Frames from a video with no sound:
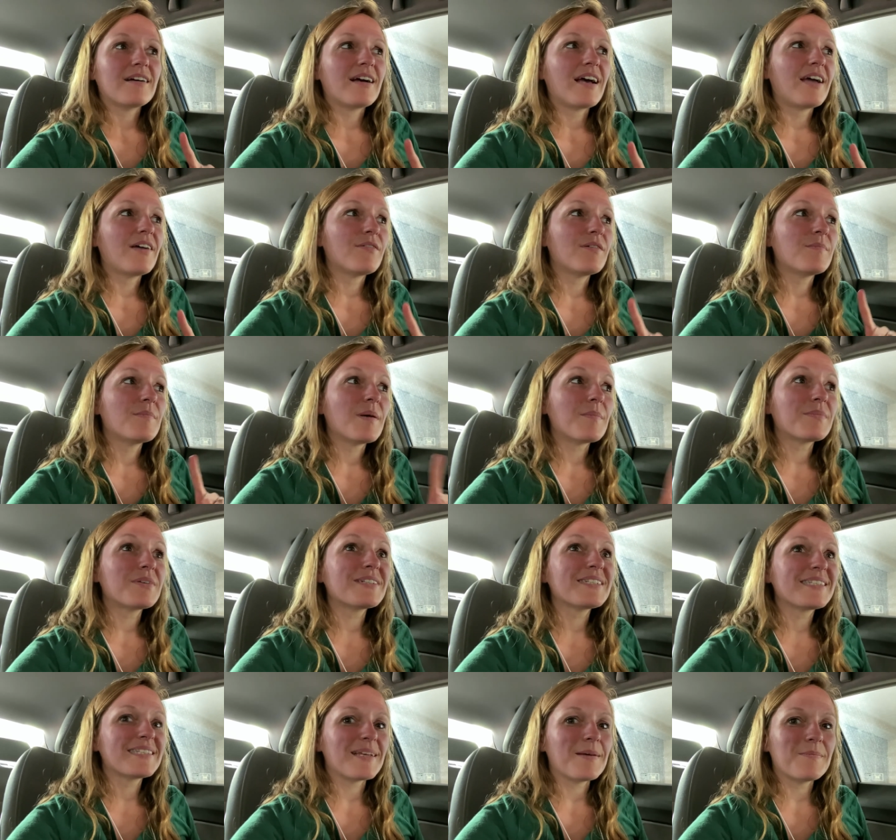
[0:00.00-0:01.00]
I remember
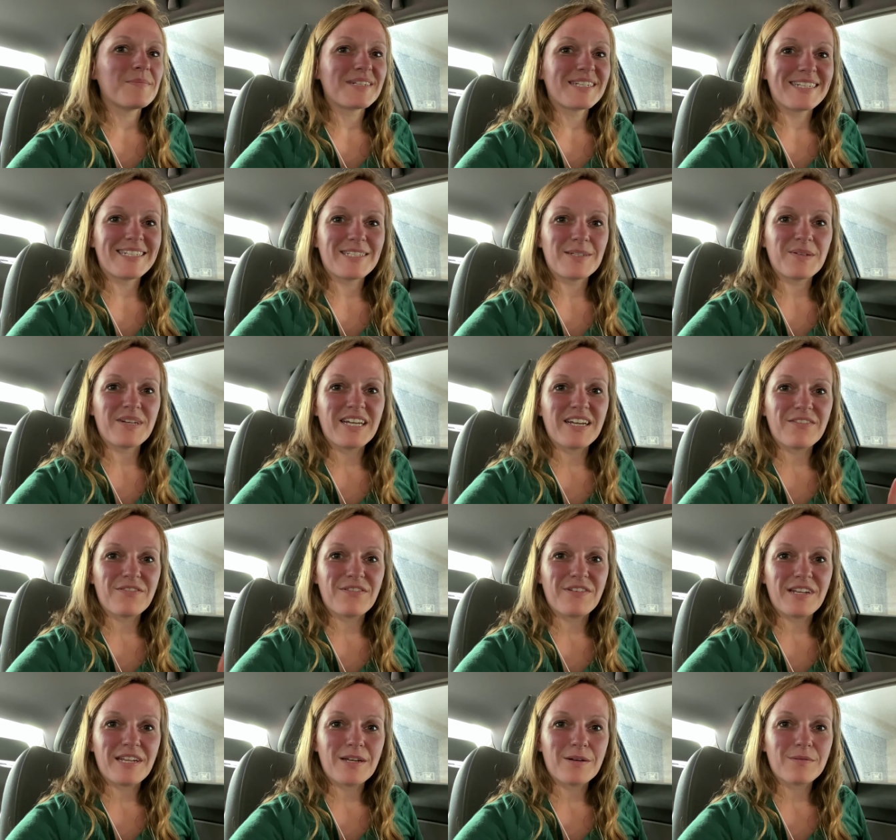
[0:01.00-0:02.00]
somebody doing a
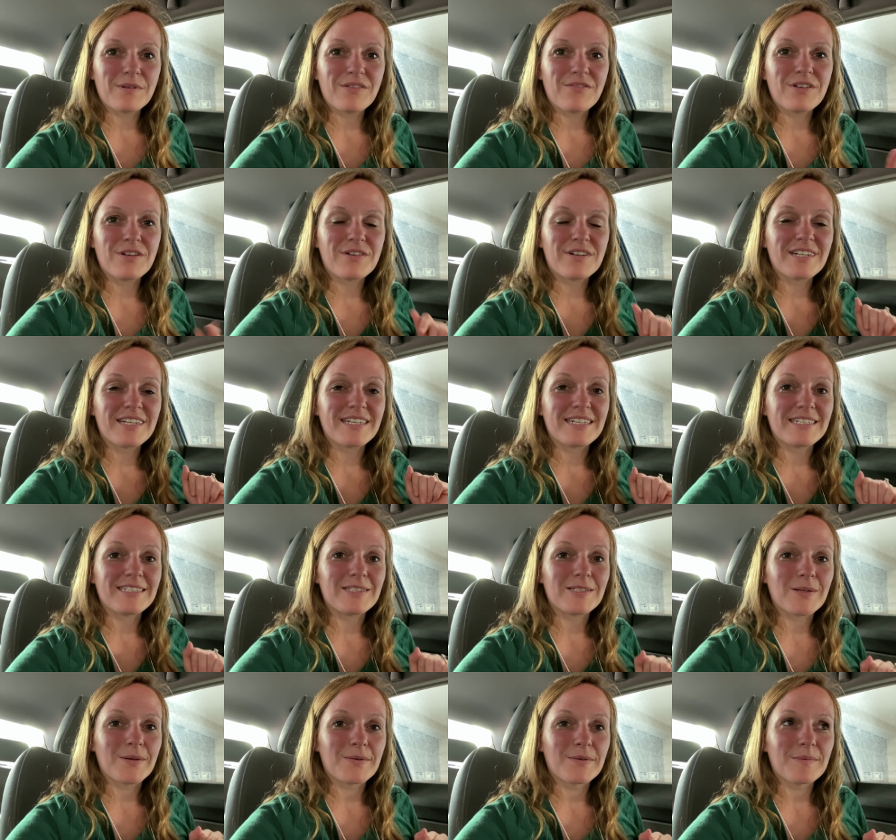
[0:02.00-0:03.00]
video review on it and I
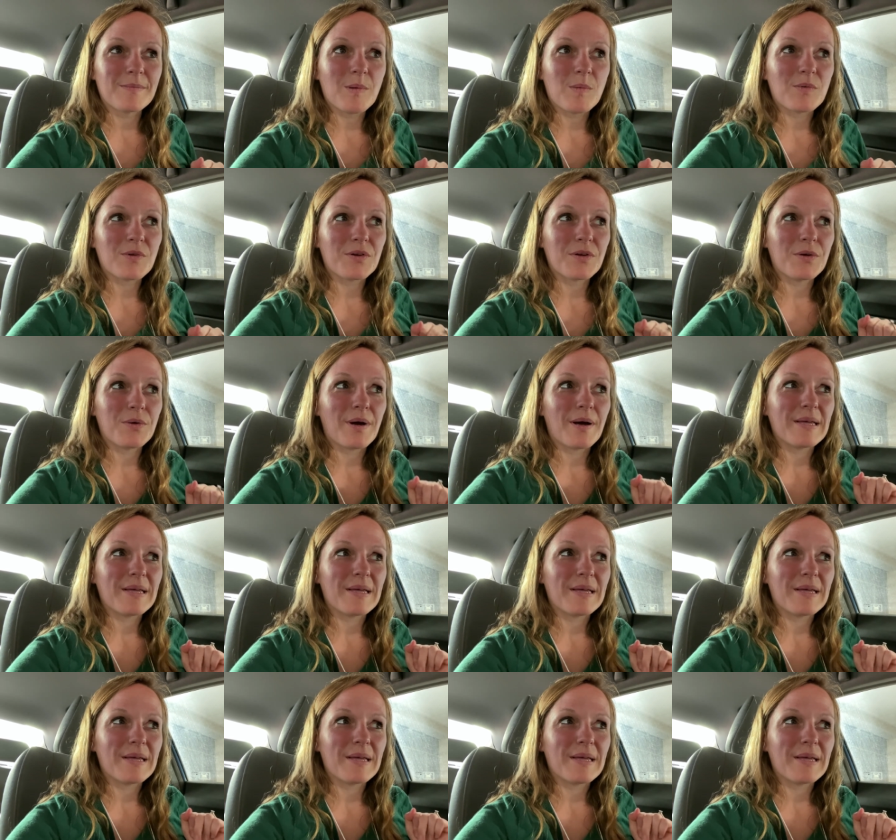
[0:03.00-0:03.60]
don't remember who.